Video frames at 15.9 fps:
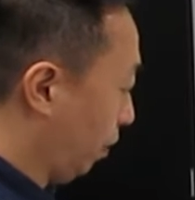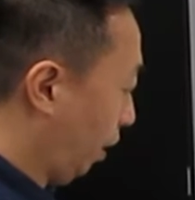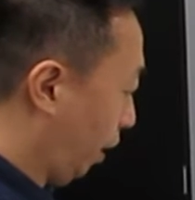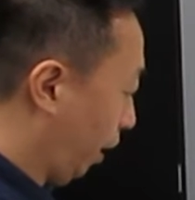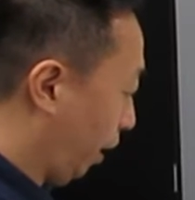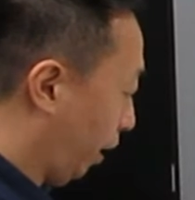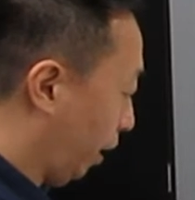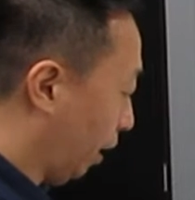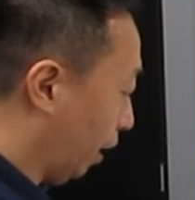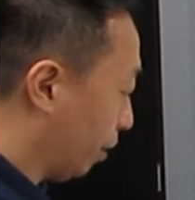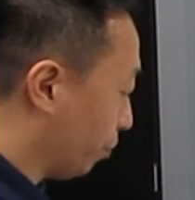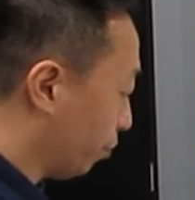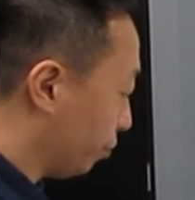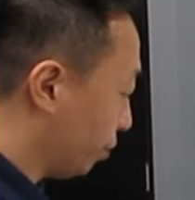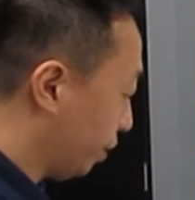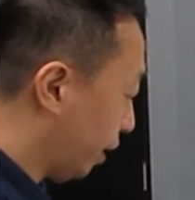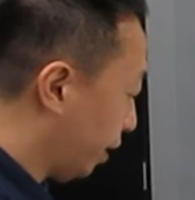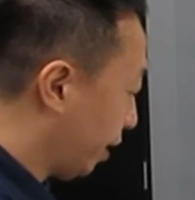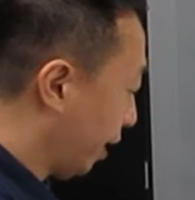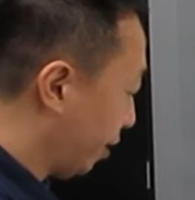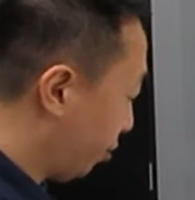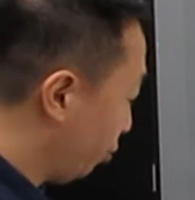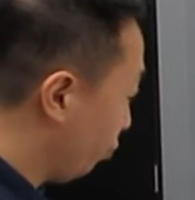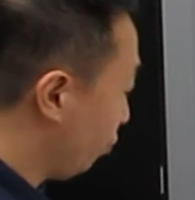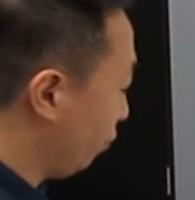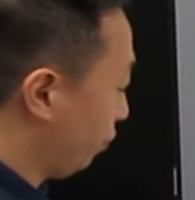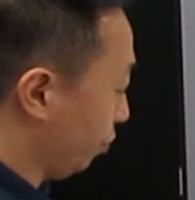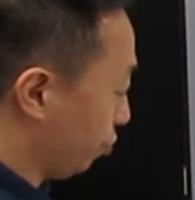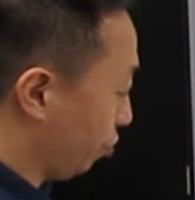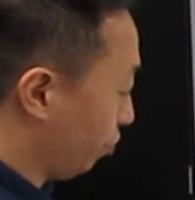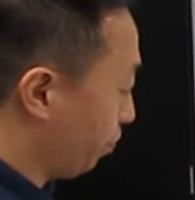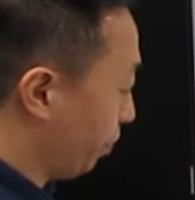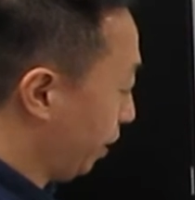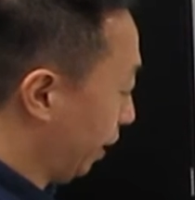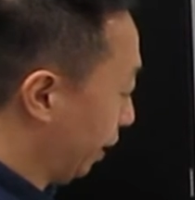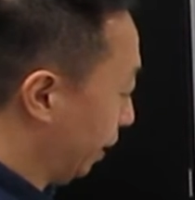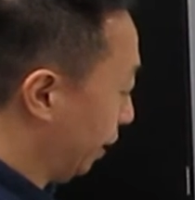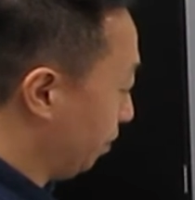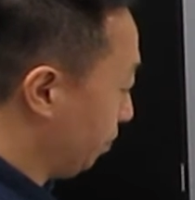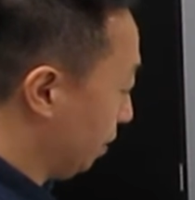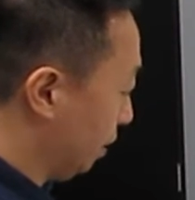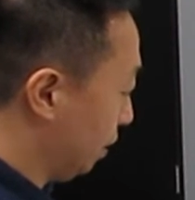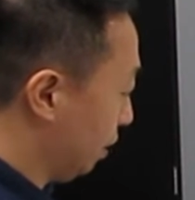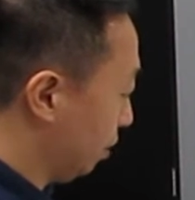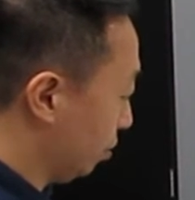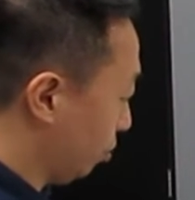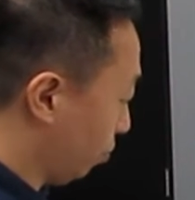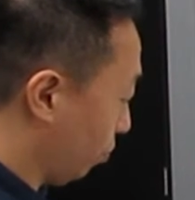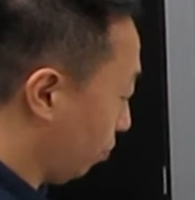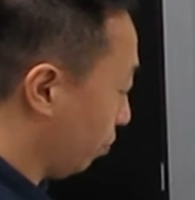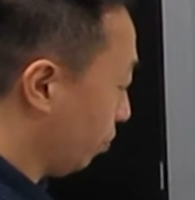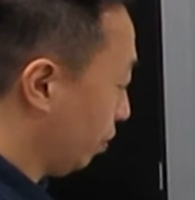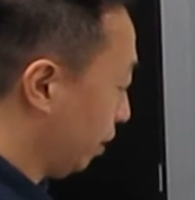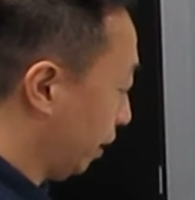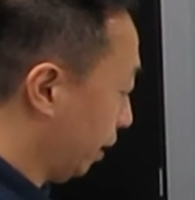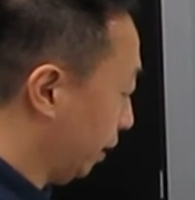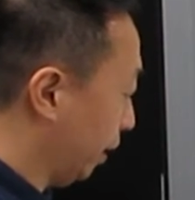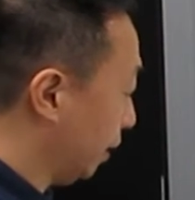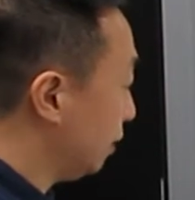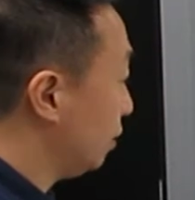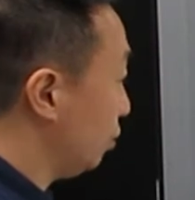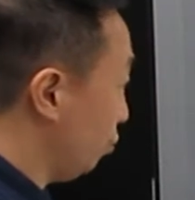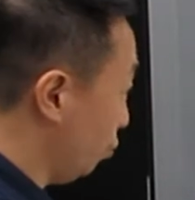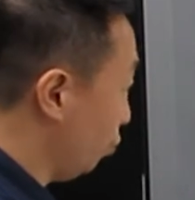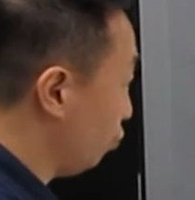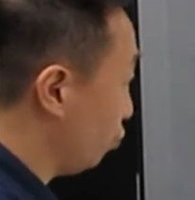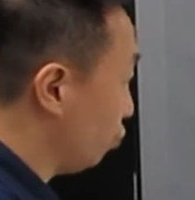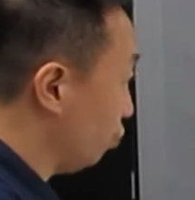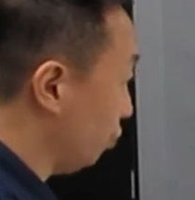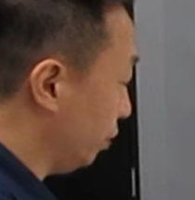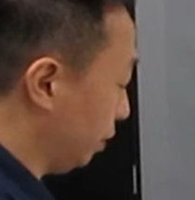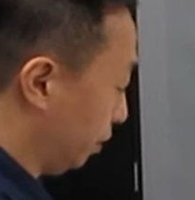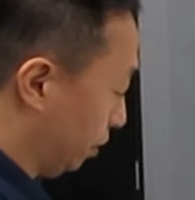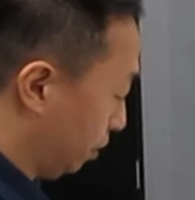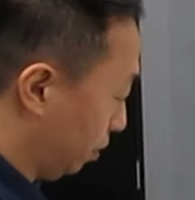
I will say thank you for shopping at ABC store, and then see you soon.